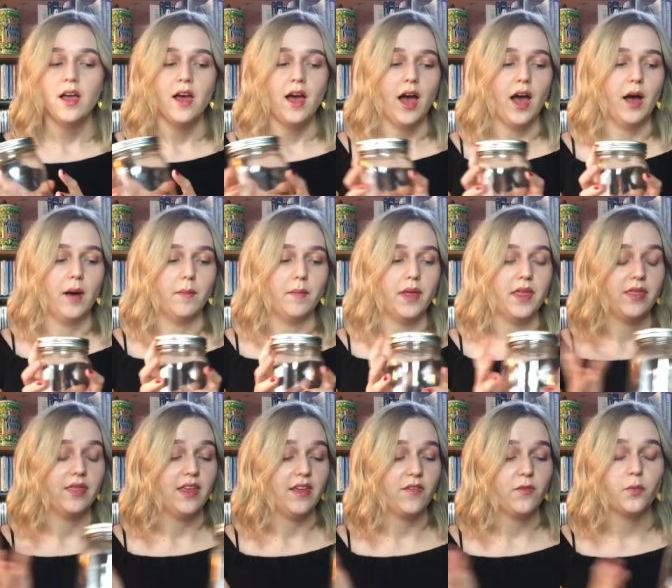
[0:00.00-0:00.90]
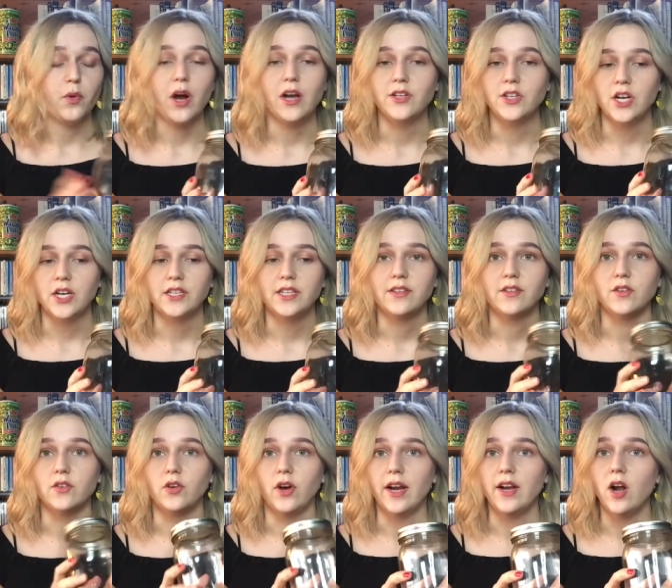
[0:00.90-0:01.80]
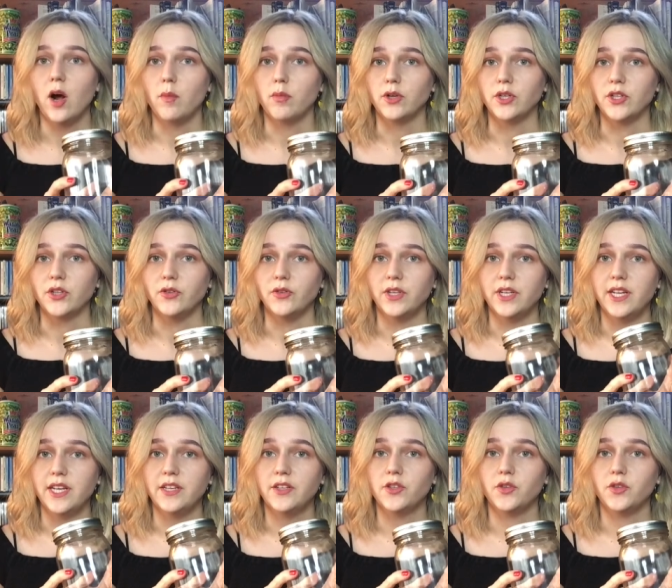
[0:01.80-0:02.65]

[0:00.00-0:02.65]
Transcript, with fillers: Um, this project is a great opportunity